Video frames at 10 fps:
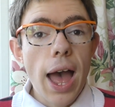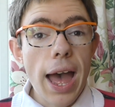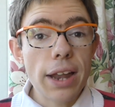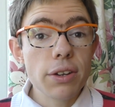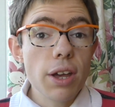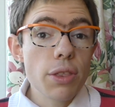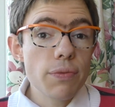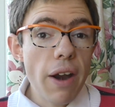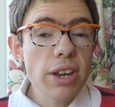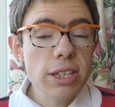And at the
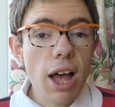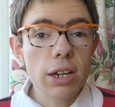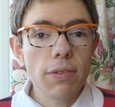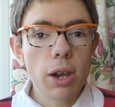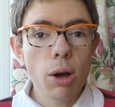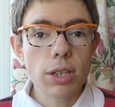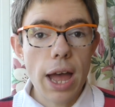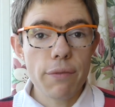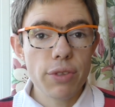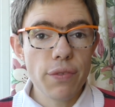very start of the
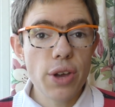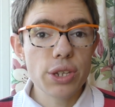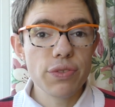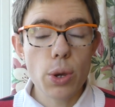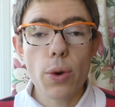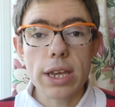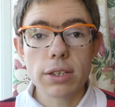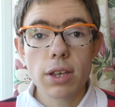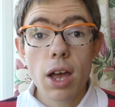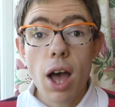lockdown, for the first few
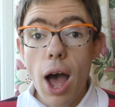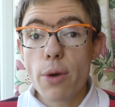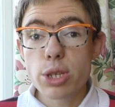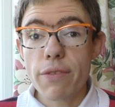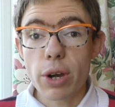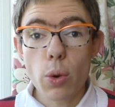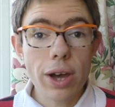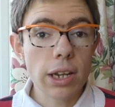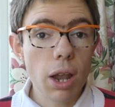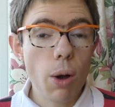weeks, I was suffering
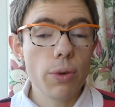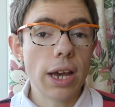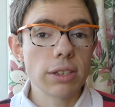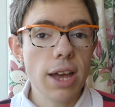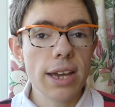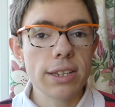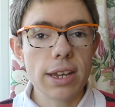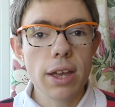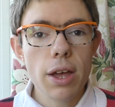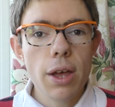quite a lot with
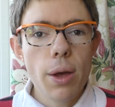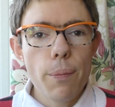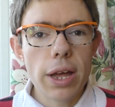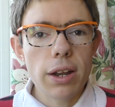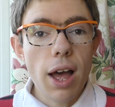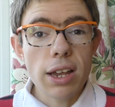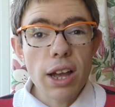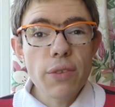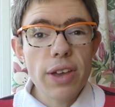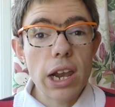anxiety, but I
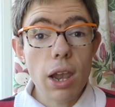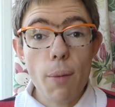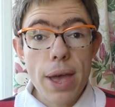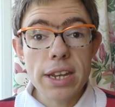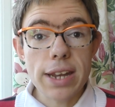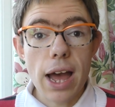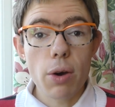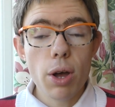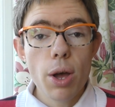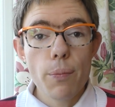kind of feel a lot better
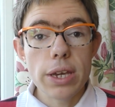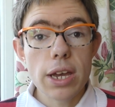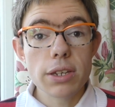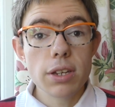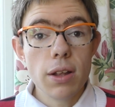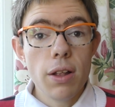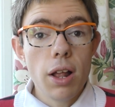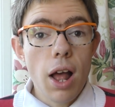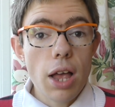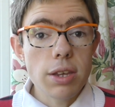now because
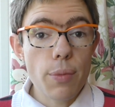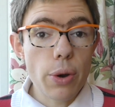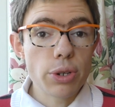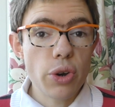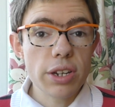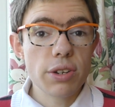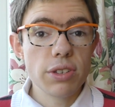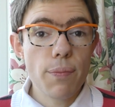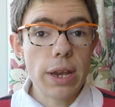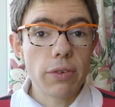some of the restrictions
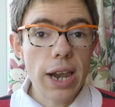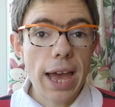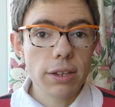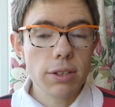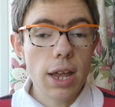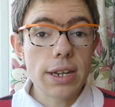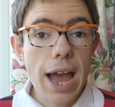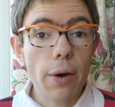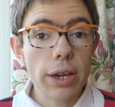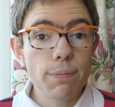have been relaxed and
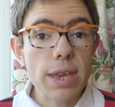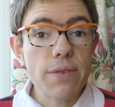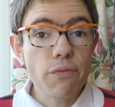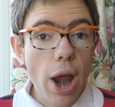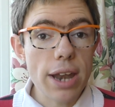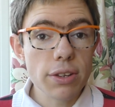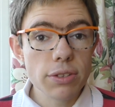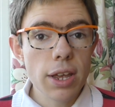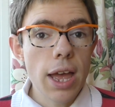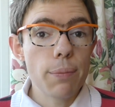now I can meet
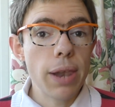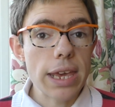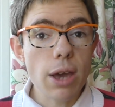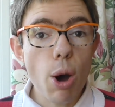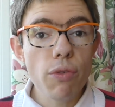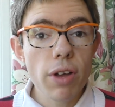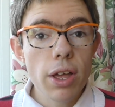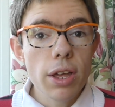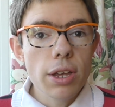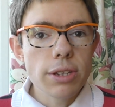friends and play golf.
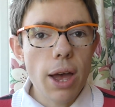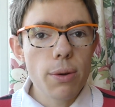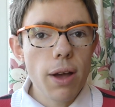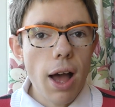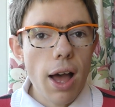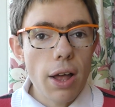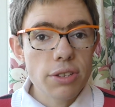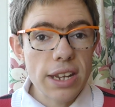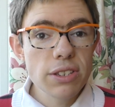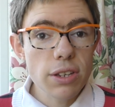So
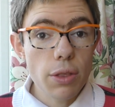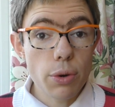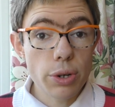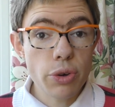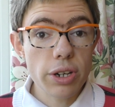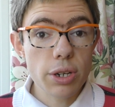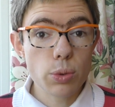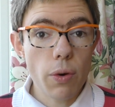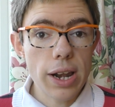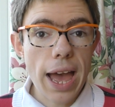since the
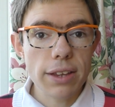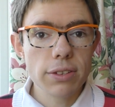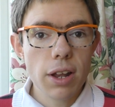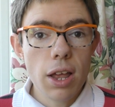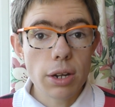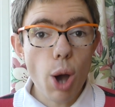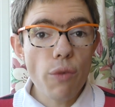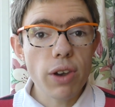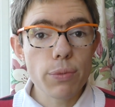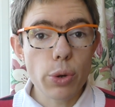restrictions were relaxed and
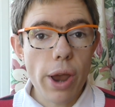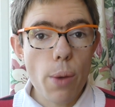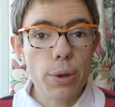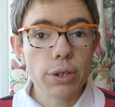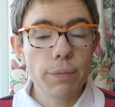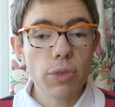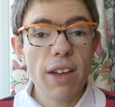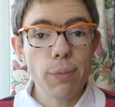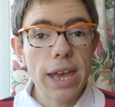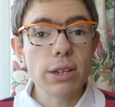golf clubs reopened,
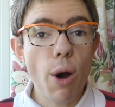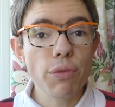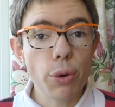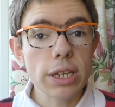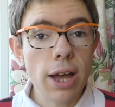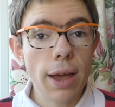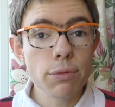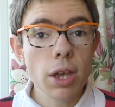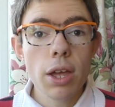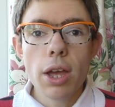I played golf 3
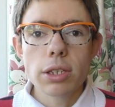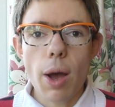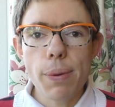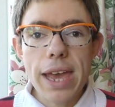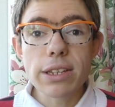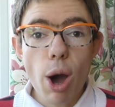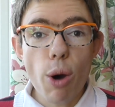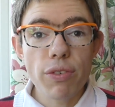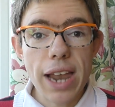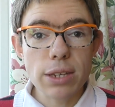times. So I played
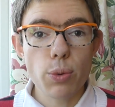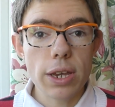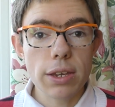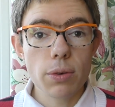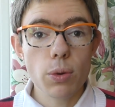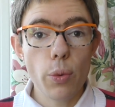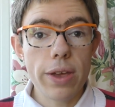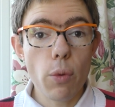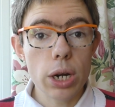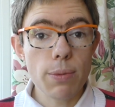golf last week
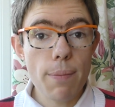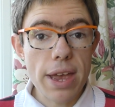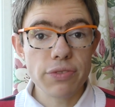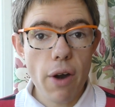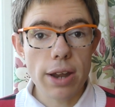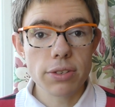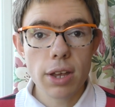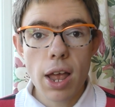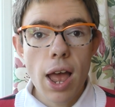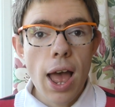with one of my best friends
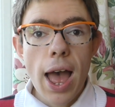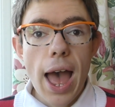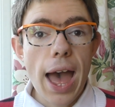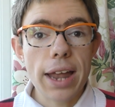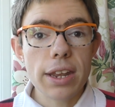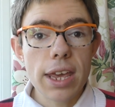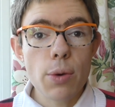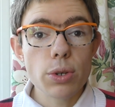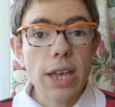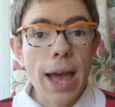and
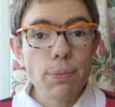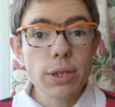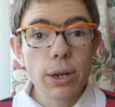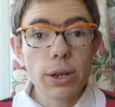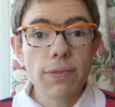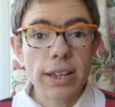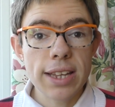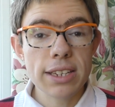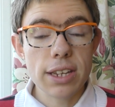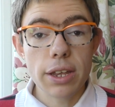it was absolutely
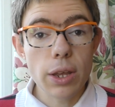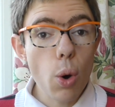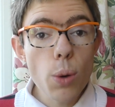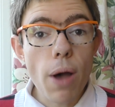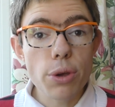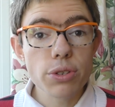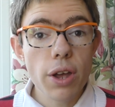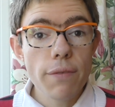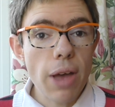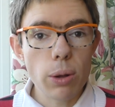fantastic, and it almost
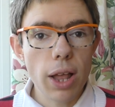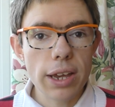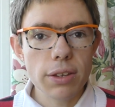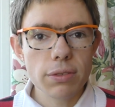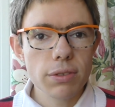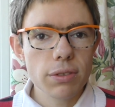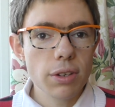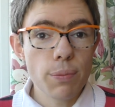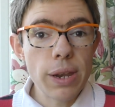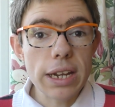felt like
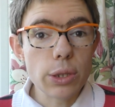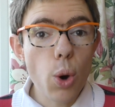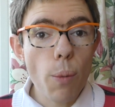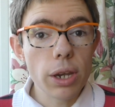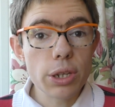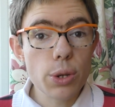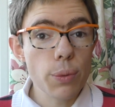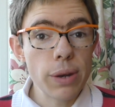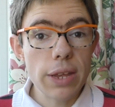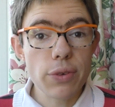completely normal and you
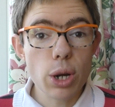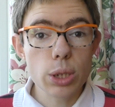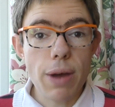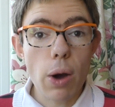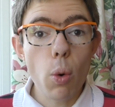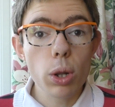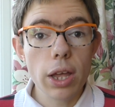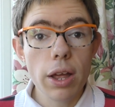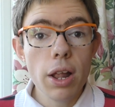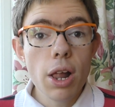completely forgot about all
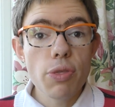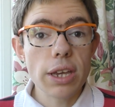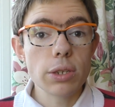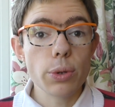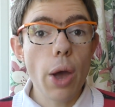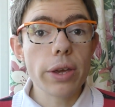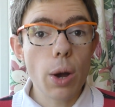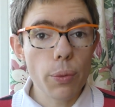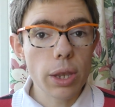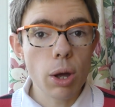the things that were going
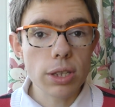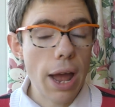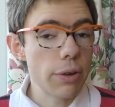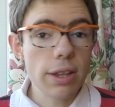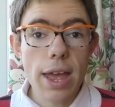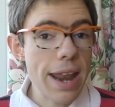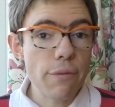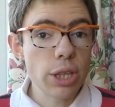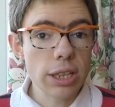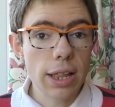on with the lockdown and
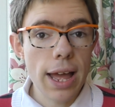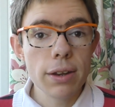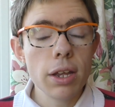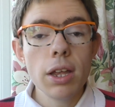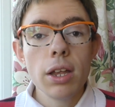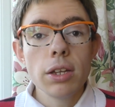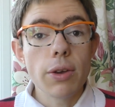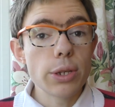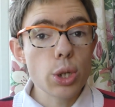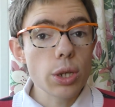everything like that.
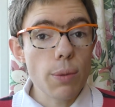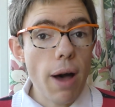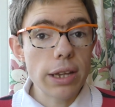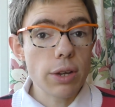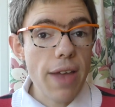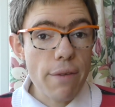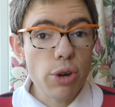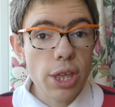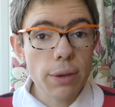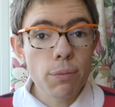So it took your mind off
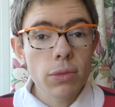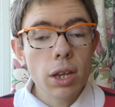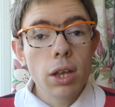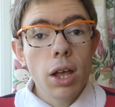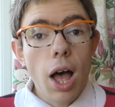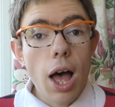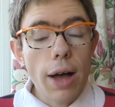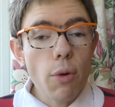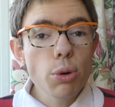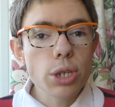everything.
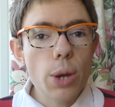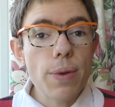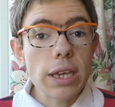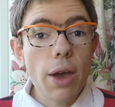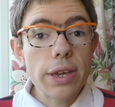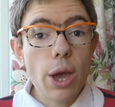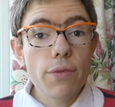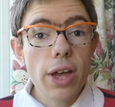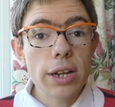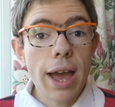I've also been going
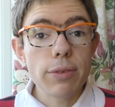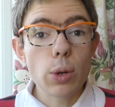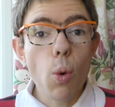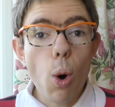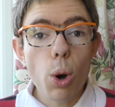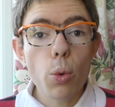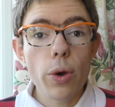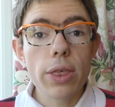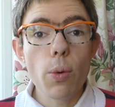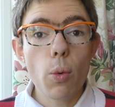over and having a walk
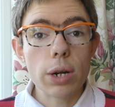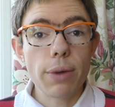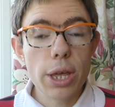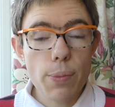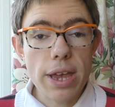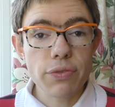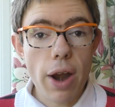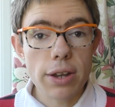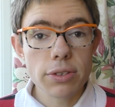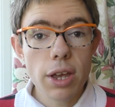with one of my other best
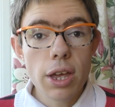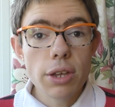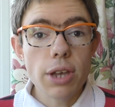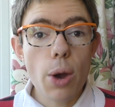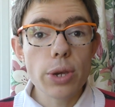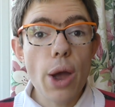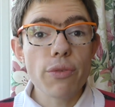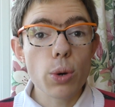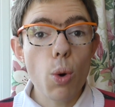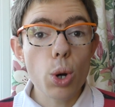friends. So we go
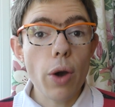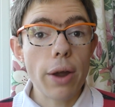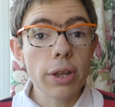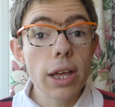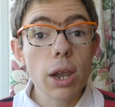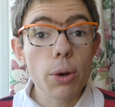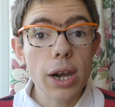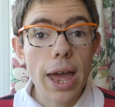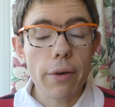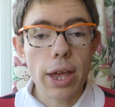for a walk around her
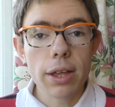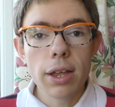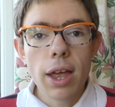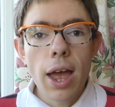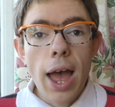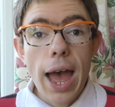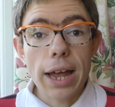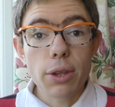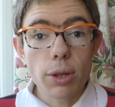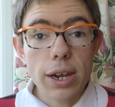local area.
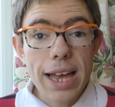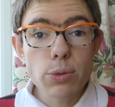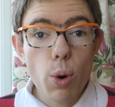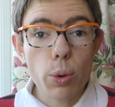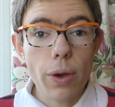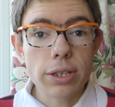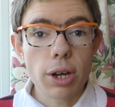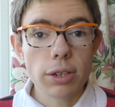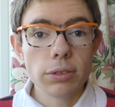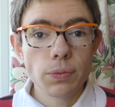And on the last walk we went
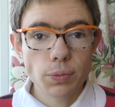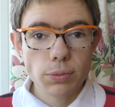on,